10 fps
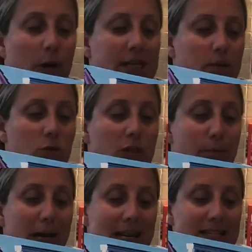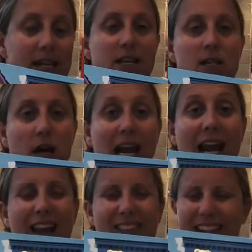It's called the MELISSA&DOUG,
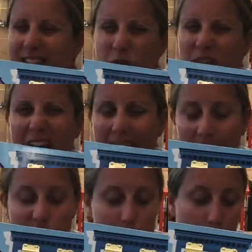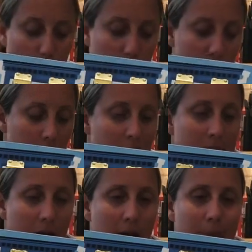I think it's called a Latch board.
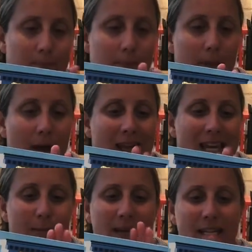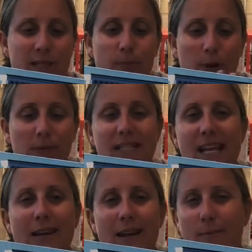I keep meaning to pop this
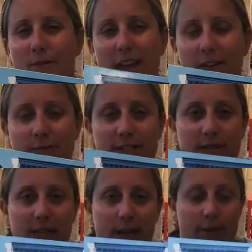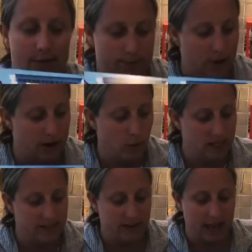in like my favourites videos, but I always
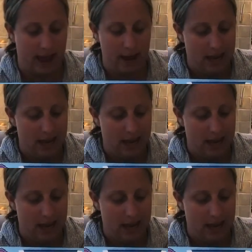forget.